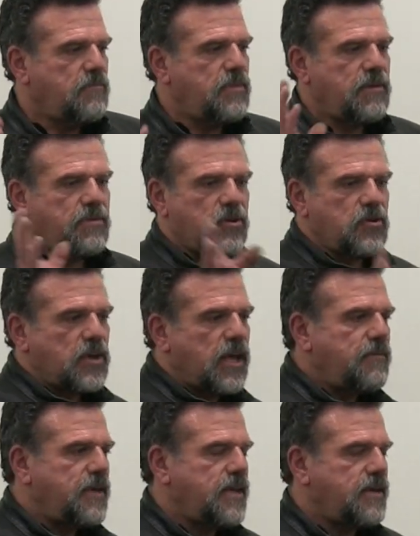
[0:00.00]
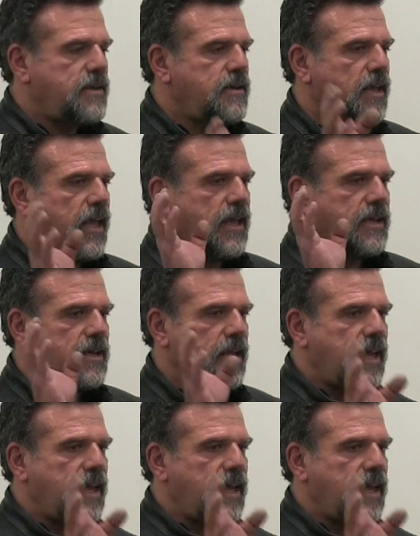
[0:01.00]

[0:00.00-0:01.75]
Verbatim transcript: People who come in and,